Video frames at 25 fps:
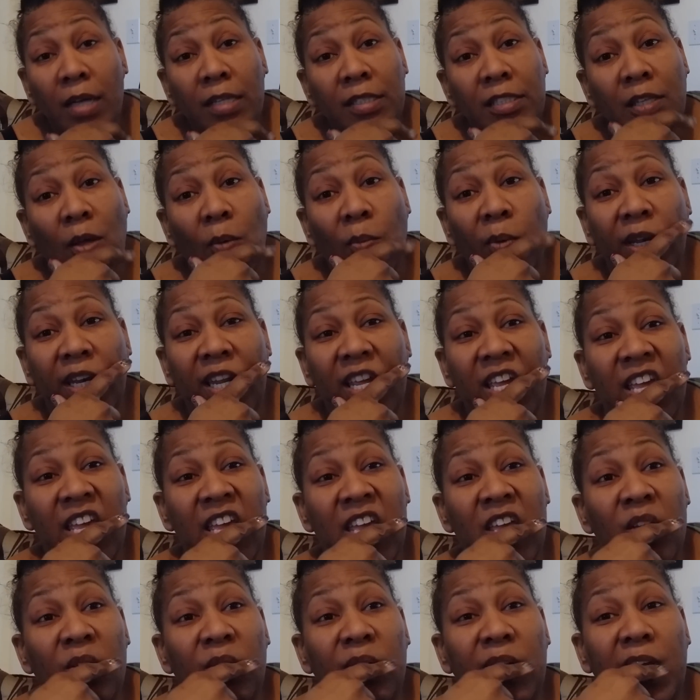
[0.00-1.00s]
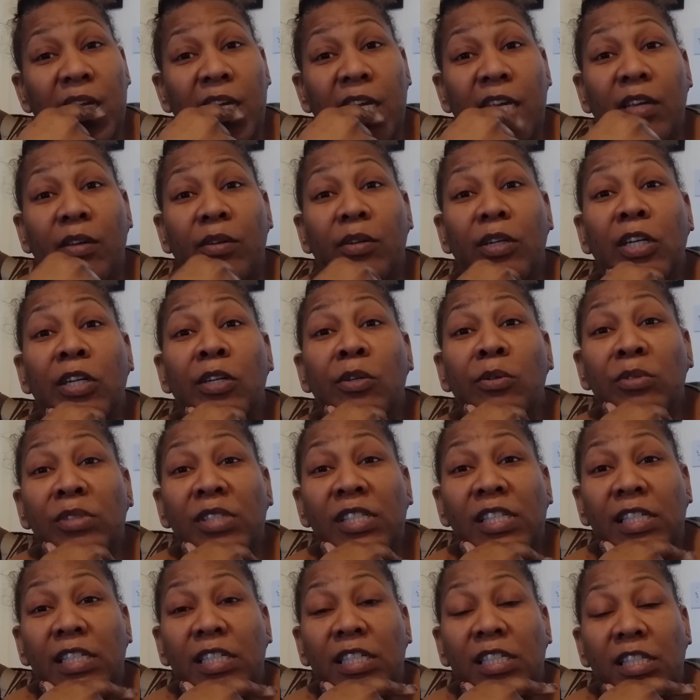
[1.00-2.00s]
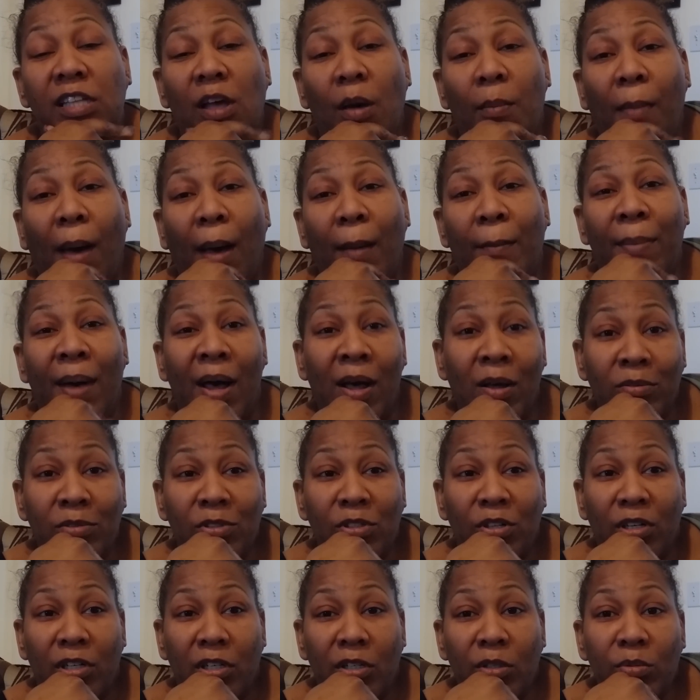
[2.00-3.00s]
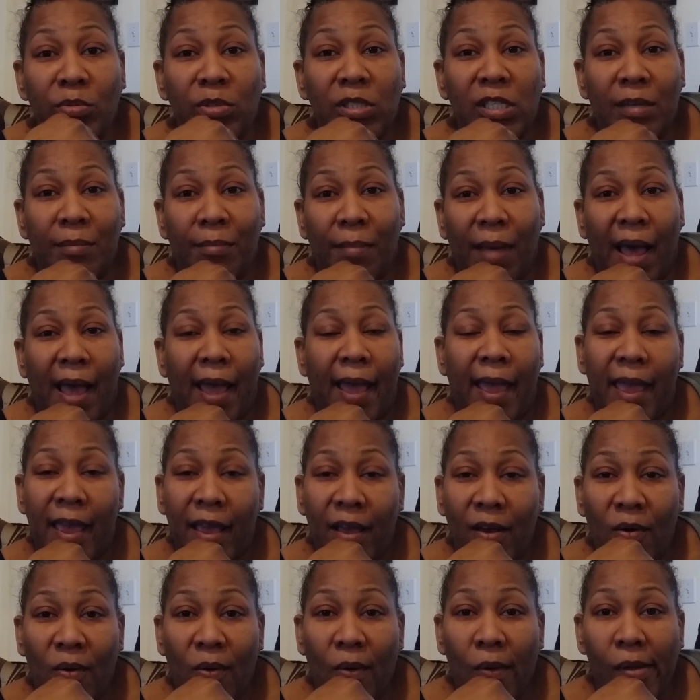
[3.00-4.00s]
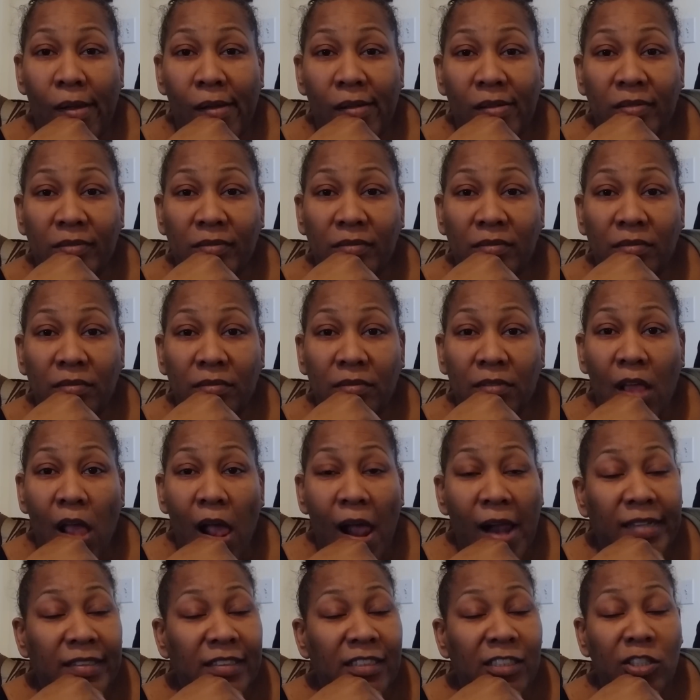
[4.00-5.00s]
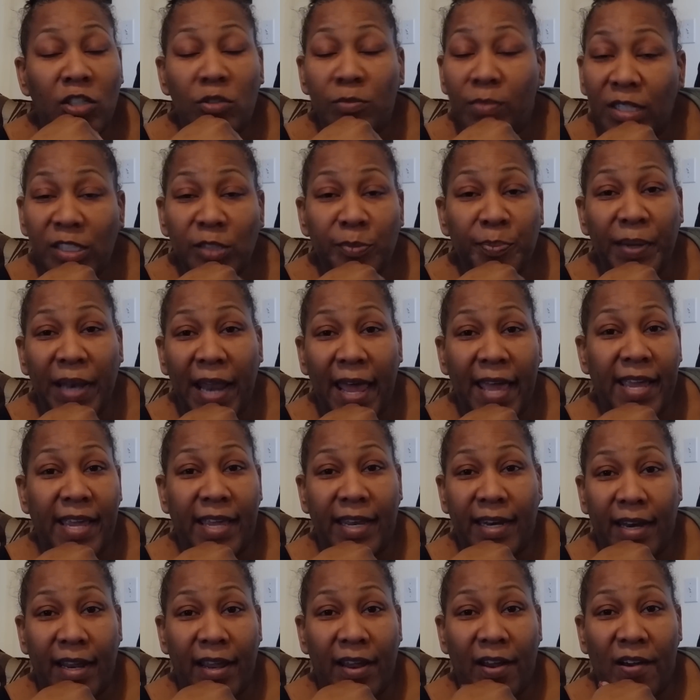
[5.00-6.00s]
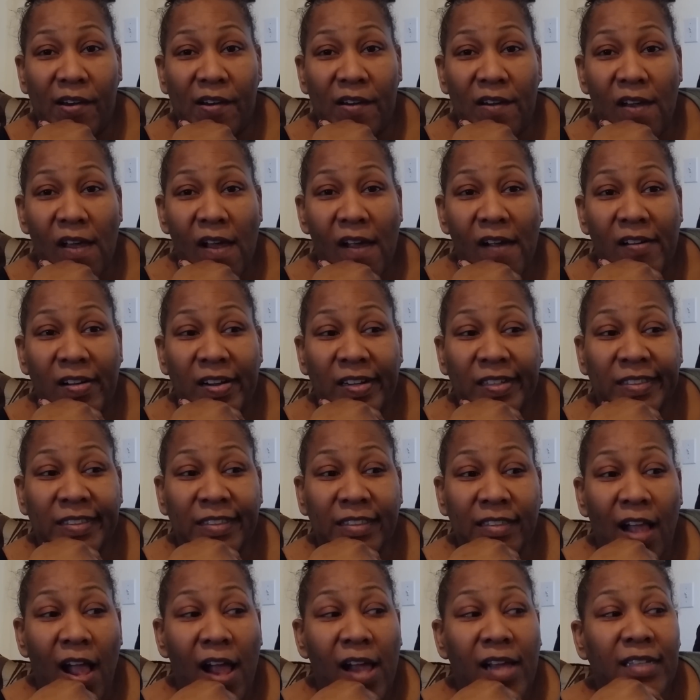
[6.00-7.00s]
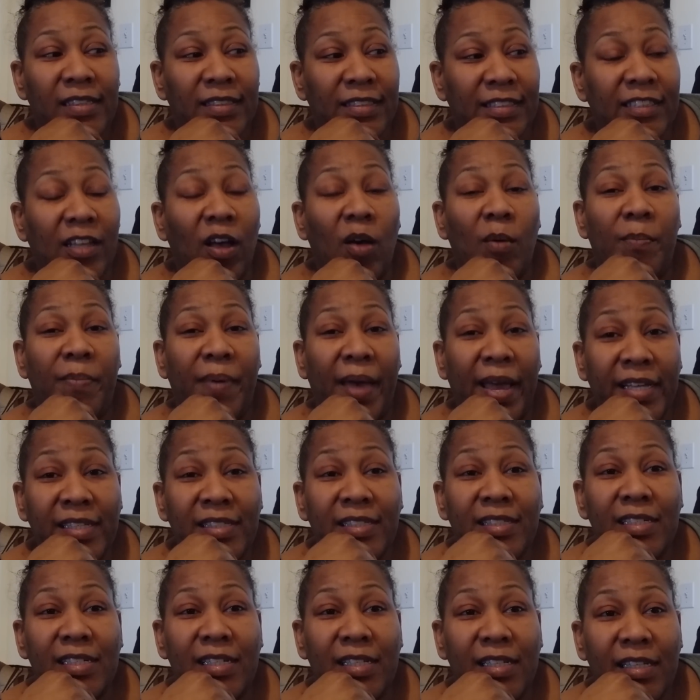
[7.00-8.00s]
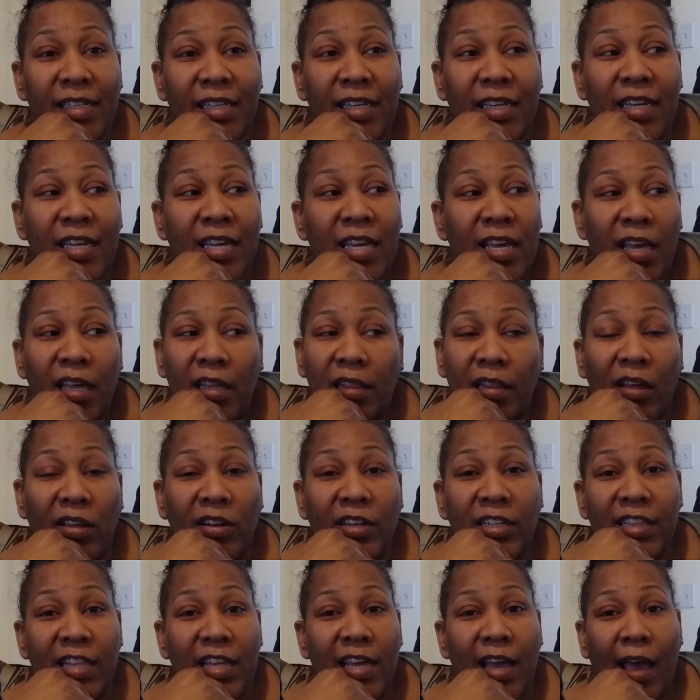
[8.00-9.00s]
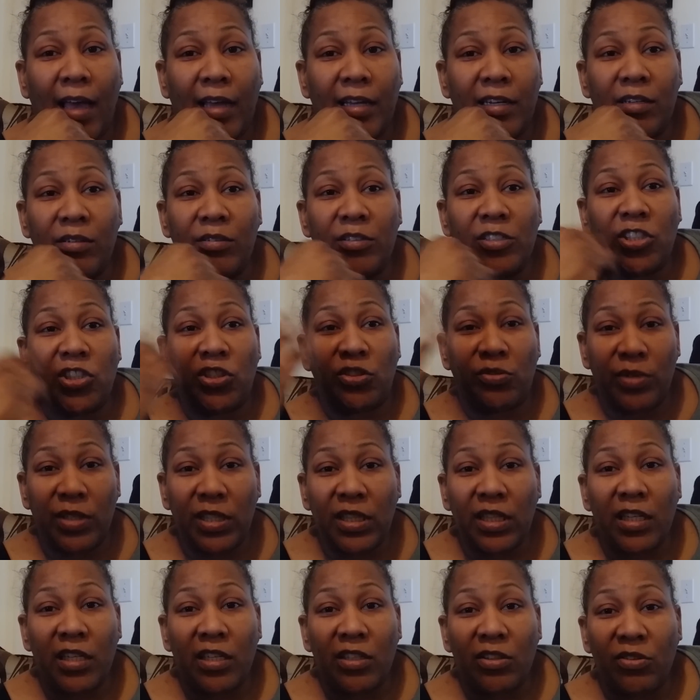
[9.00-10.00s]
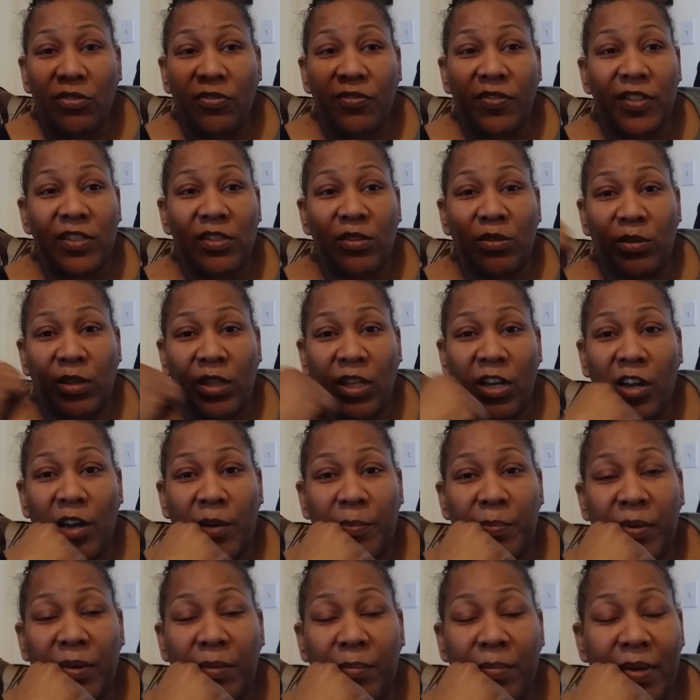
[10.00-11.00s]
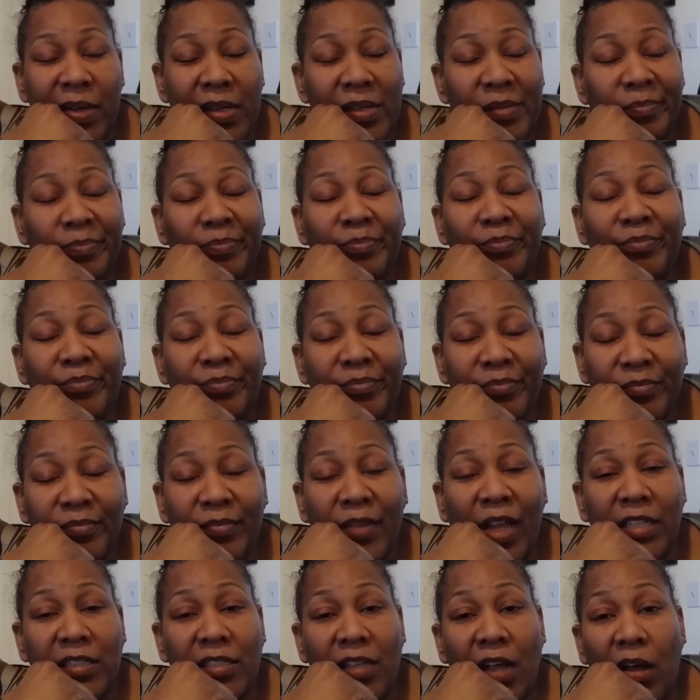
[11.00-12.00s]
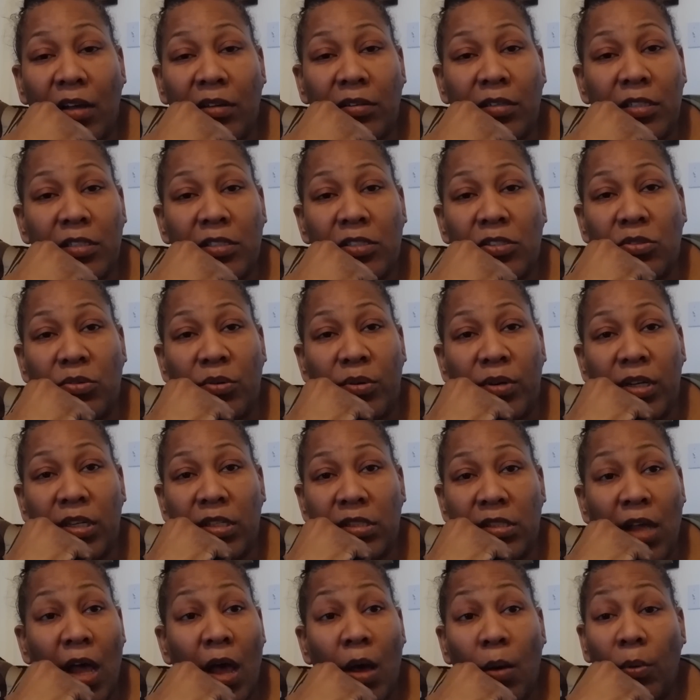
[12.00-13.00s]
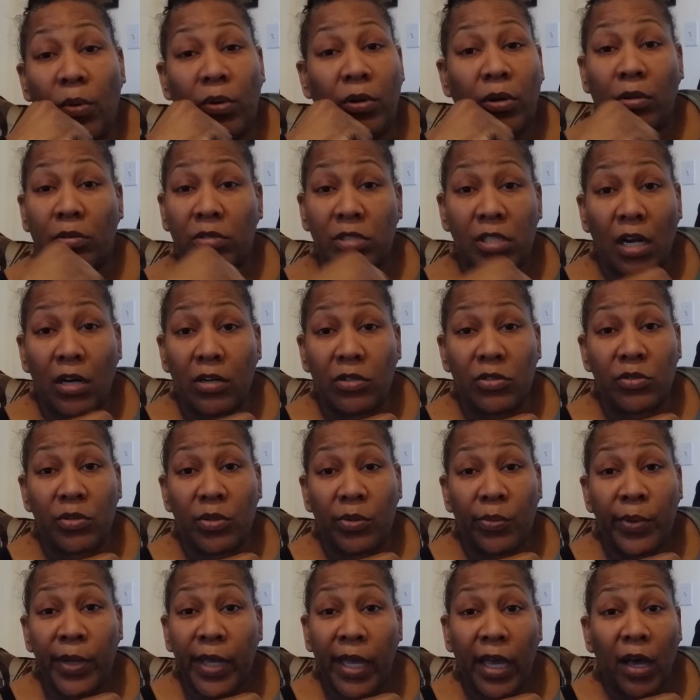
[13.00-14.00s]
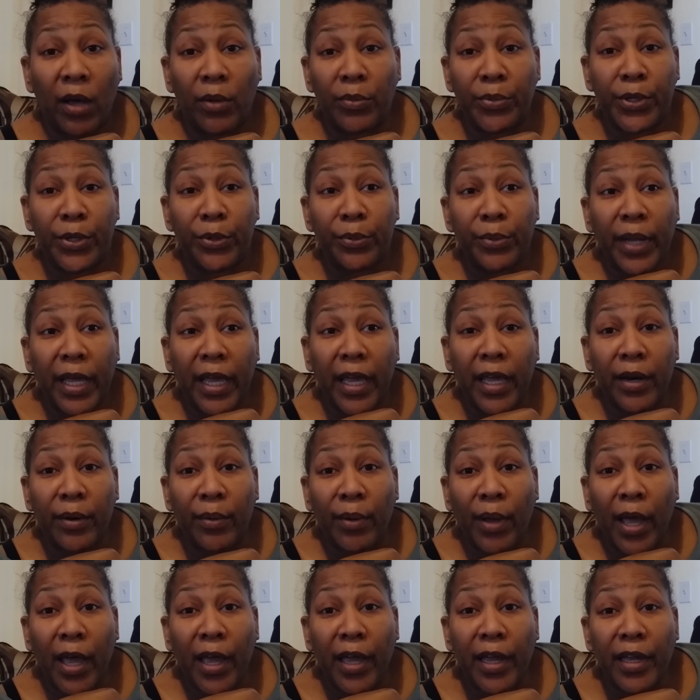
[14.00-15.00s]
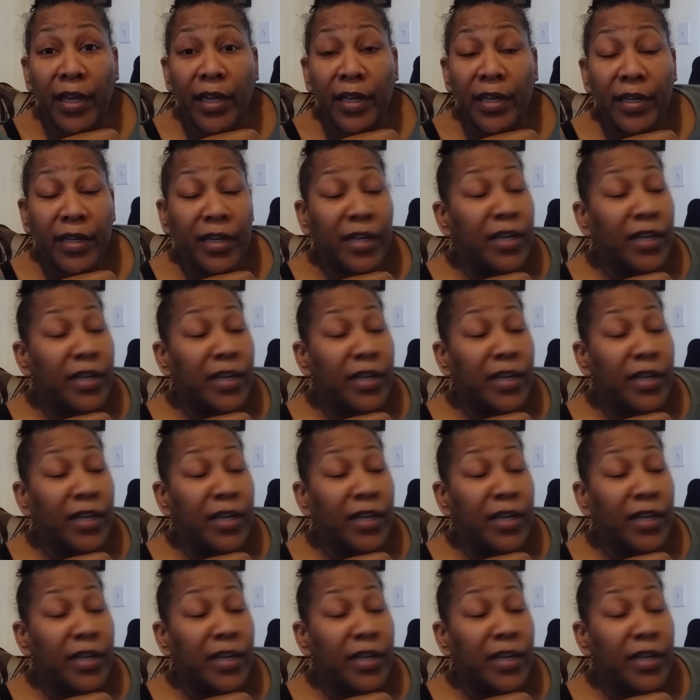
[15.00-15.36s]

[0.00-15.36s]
So when it healed loosely. So my bones are loose in my ankle. Too much play in there. And so basically, the only thing I can do is strengthen it through physical therapy. But that's a whole nother story. Because I don't want no surgery. We ain't going to do that, okay?